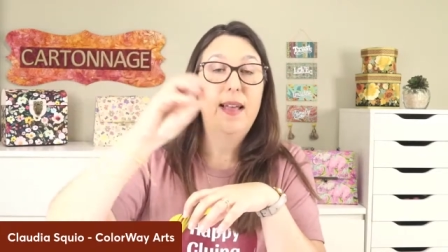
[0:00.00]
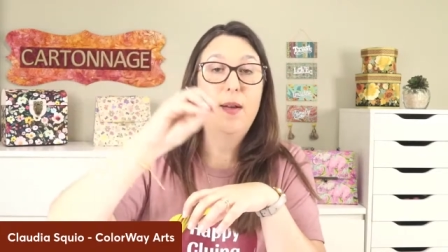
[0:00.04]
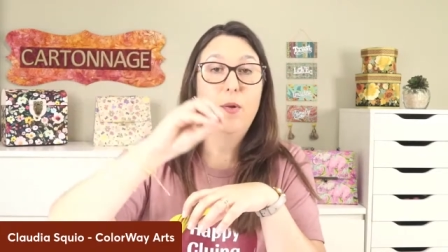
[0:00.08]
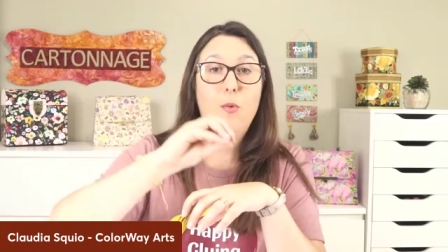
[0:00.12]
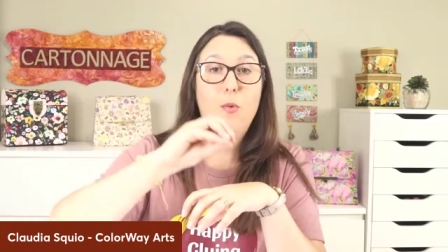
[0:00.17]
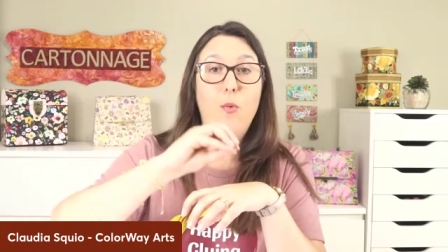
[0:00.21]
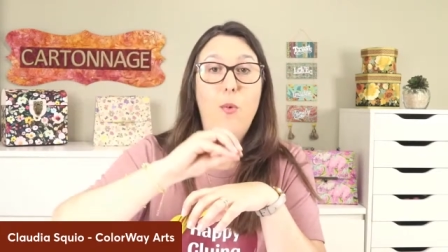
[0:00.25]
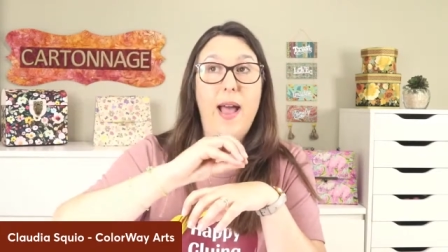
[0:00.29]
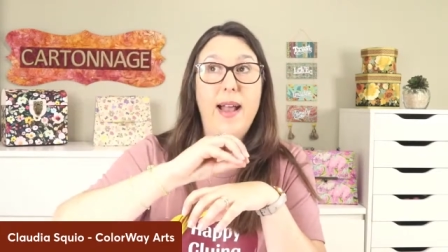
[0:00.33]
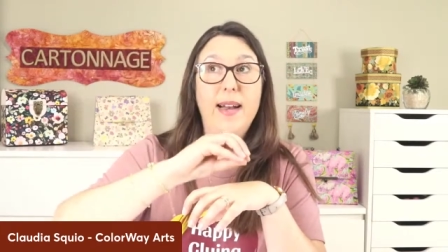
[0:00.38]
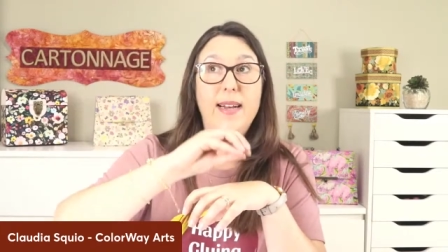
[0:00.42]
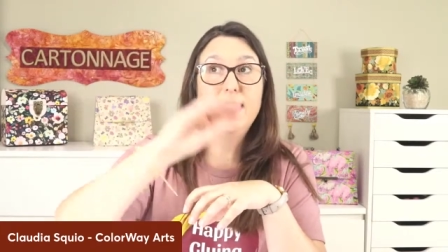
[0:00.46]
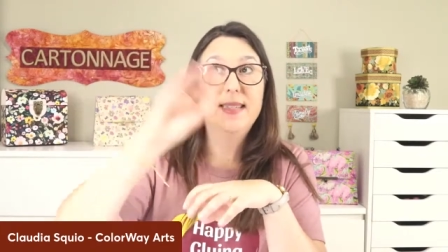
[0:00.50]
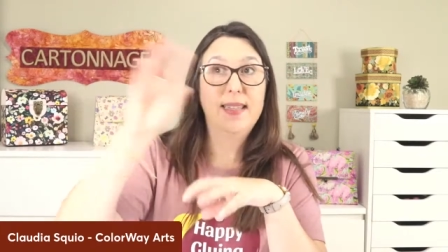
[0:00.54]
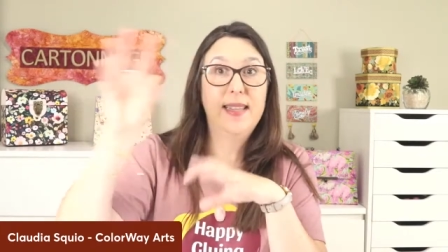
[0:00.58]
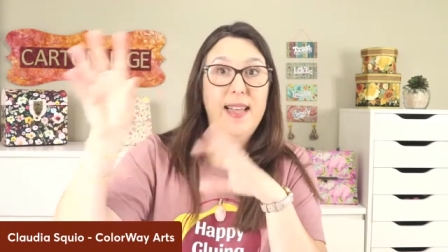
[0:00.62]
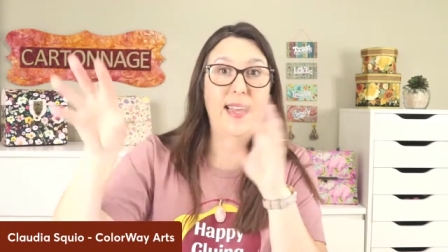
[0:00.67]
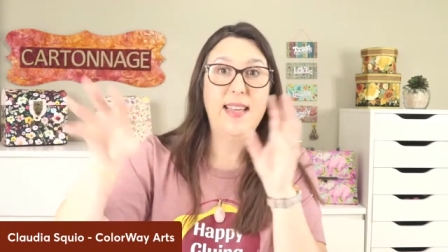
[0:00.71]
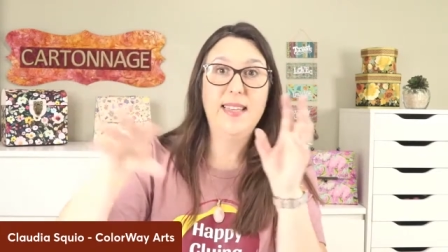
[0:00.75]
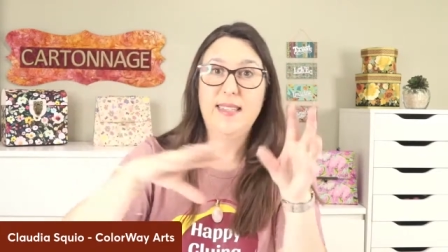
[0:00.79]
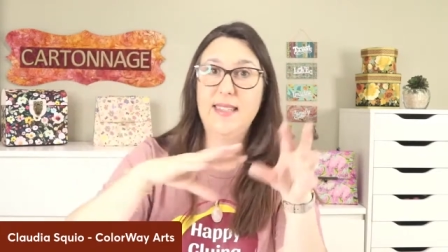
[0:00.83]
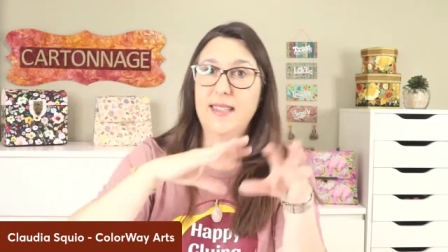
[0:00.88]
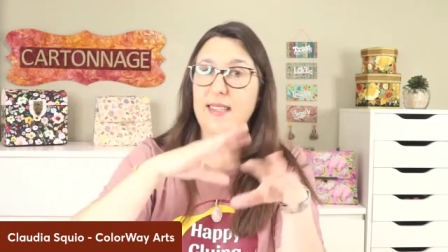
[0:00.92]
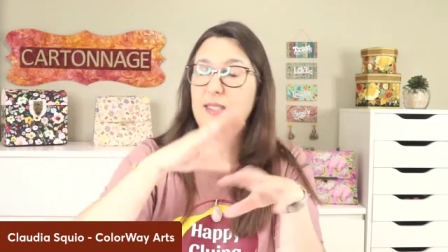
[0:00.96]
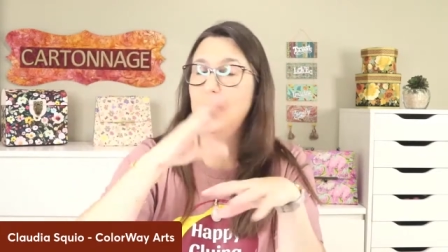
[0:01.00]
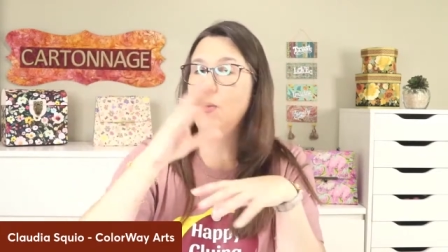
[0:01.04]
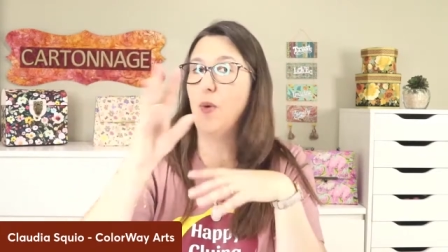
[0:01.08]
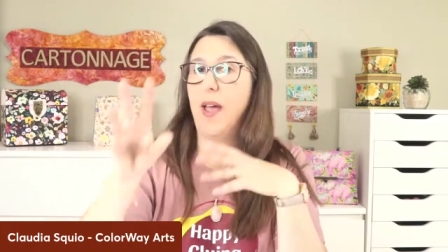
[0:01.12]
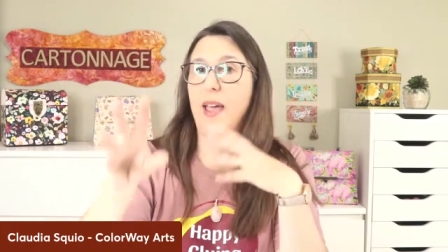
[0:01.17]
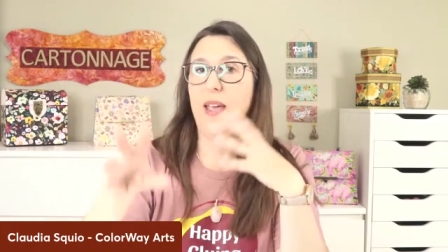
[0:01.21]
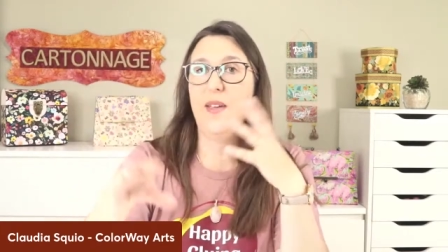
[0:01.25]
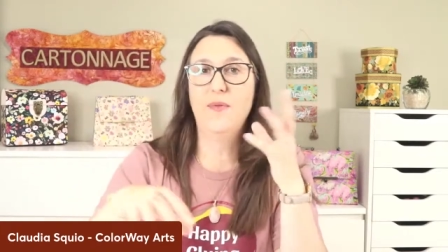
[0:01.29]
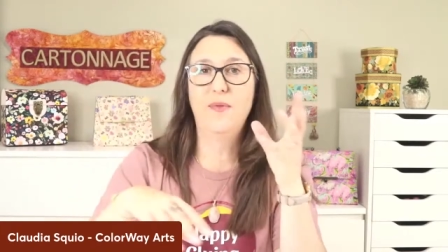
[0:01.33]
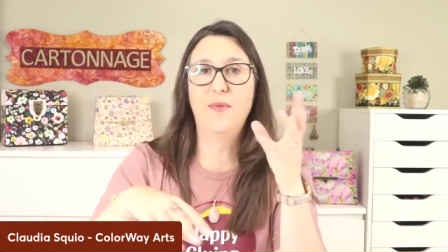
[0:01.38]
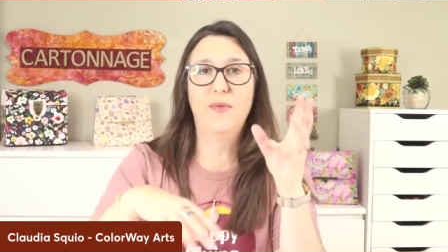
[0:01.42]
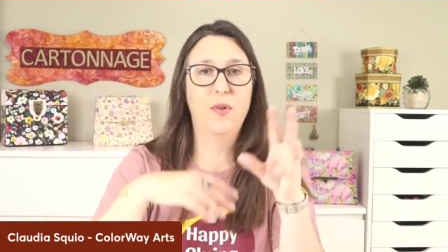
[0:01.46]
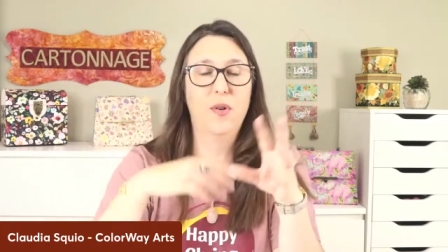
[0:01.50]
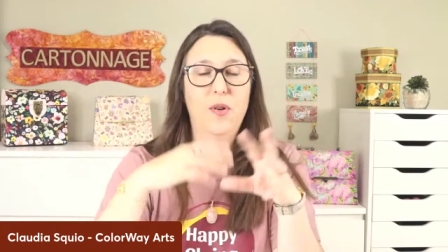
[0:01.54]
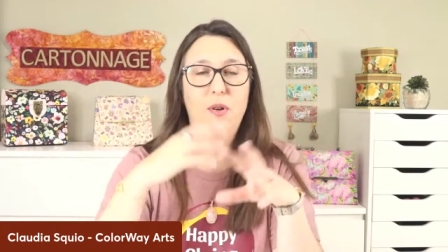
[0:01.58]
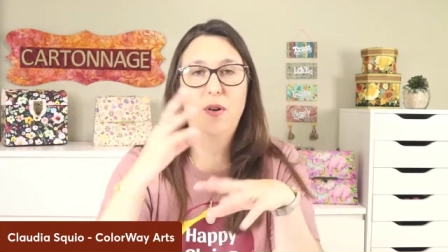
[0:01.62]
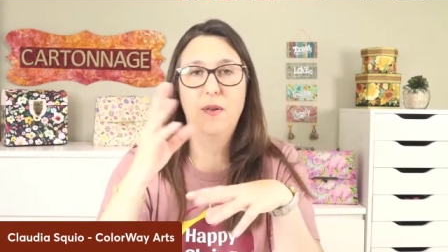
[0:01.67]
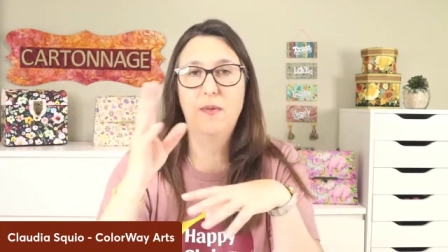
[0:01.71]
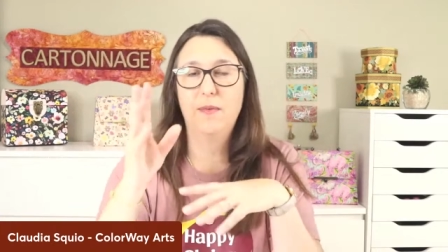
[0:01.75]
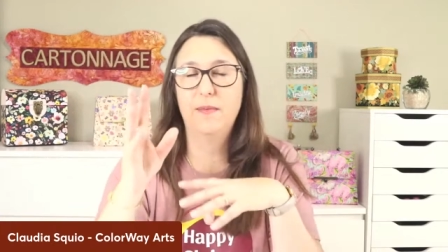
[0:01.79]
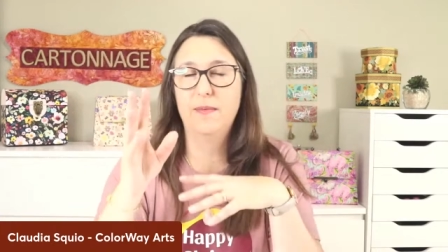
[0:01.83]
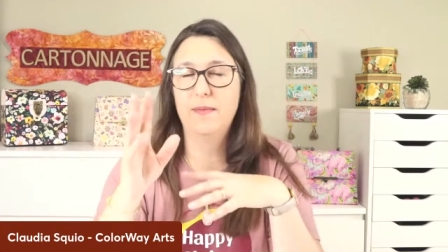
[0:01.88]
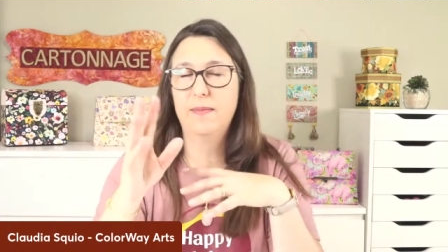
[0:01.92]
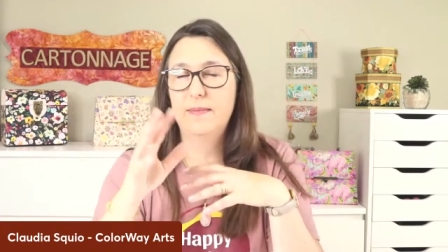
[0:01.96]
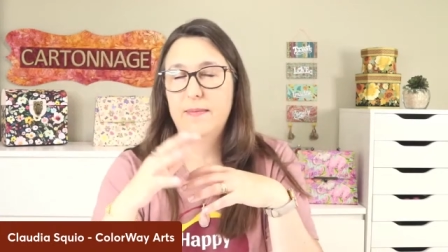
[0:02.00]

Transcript: where is the easiest way for